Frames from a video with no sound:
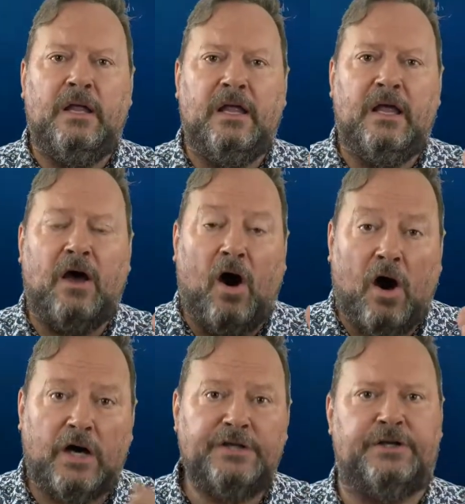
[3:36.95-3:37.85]
uh,
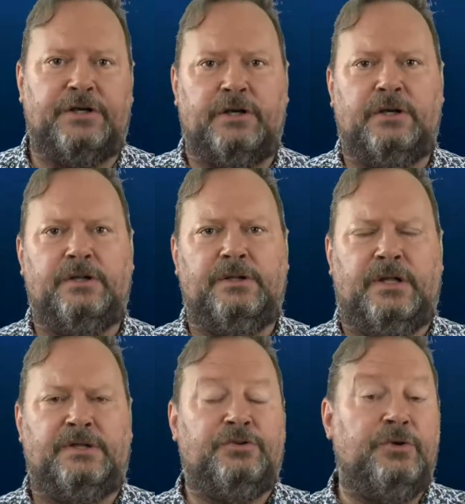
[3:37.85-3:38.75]
harder
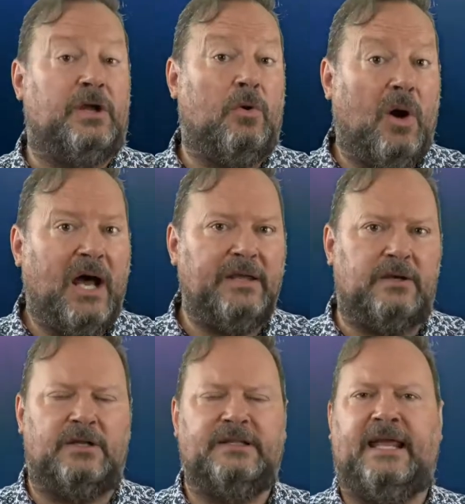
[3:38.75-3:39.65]
uh, to
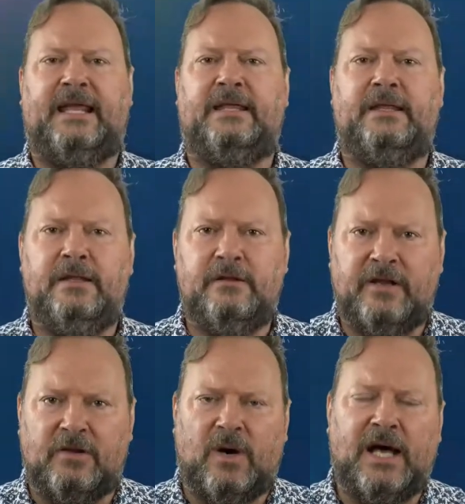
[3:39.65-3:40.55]
acquire. They
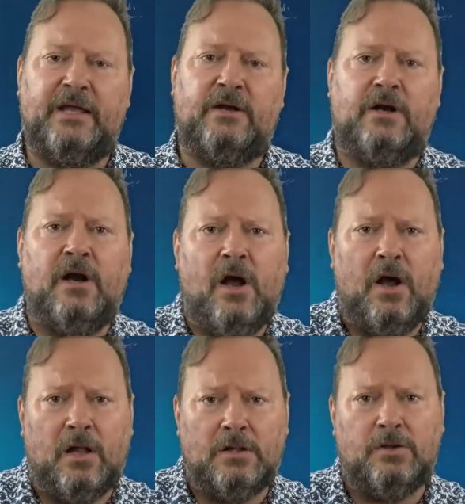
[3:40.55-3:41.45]
require
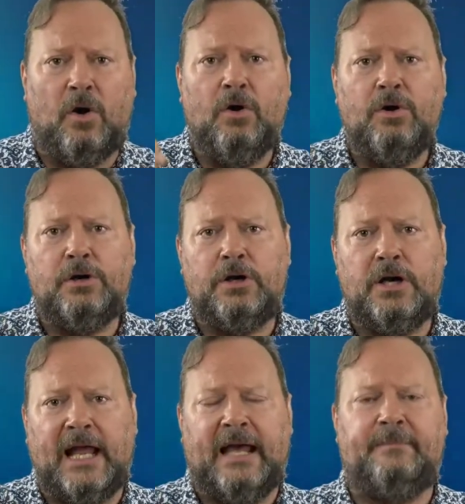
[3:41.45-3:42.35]
a
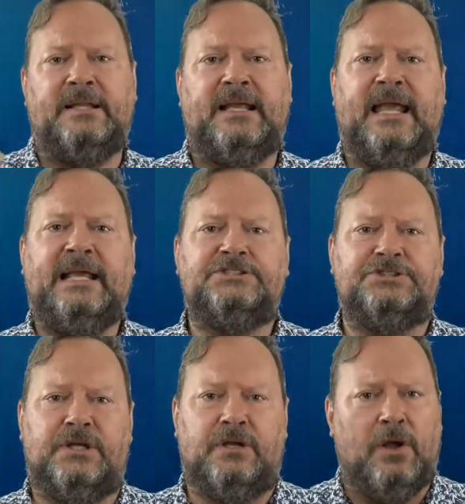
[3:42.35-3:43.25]
longer
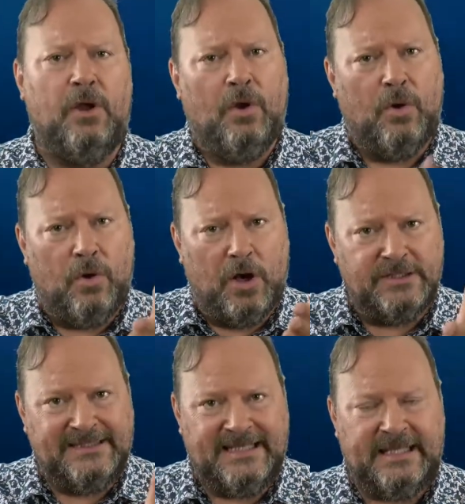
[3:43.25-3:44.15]
application, a
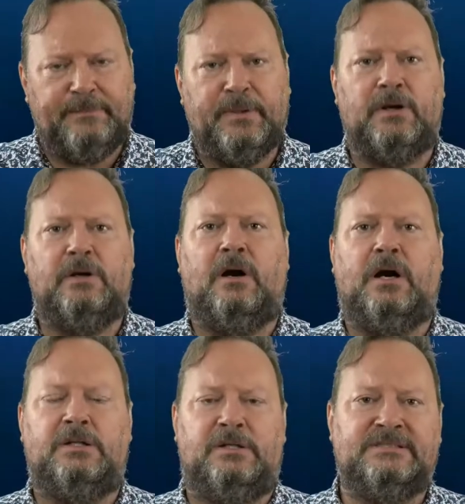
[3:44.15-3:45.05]
deeper
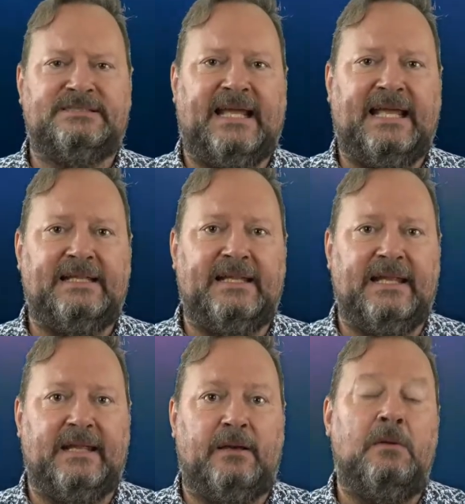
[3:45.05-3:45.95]

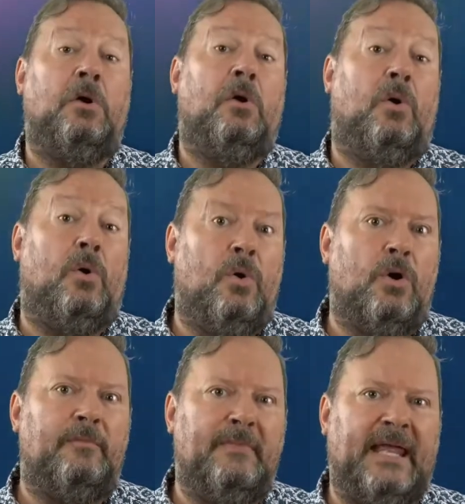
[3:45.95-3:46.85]
understanding,
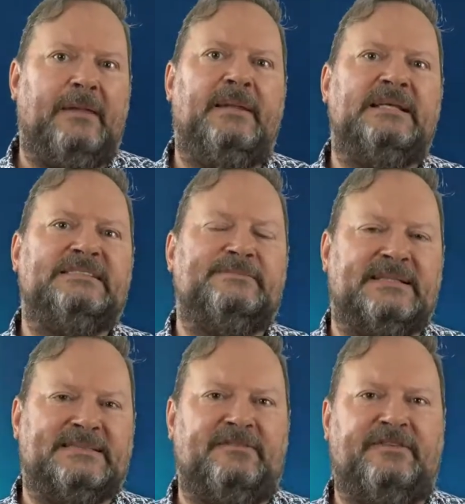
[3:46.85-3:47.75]
or maybe
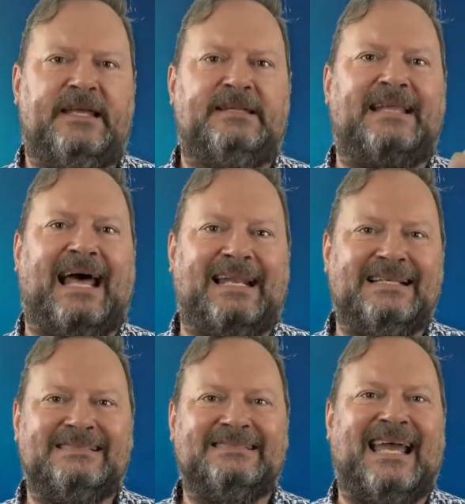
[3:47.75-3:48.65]
specific
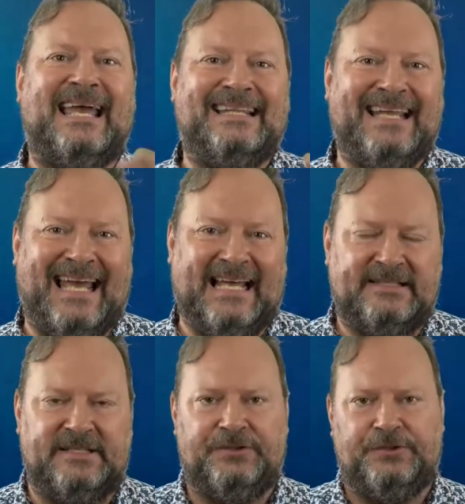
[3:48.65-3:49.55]
talents and
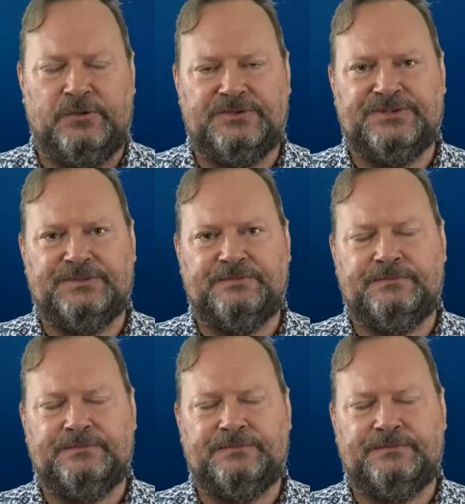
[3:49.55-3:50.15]
attitudes.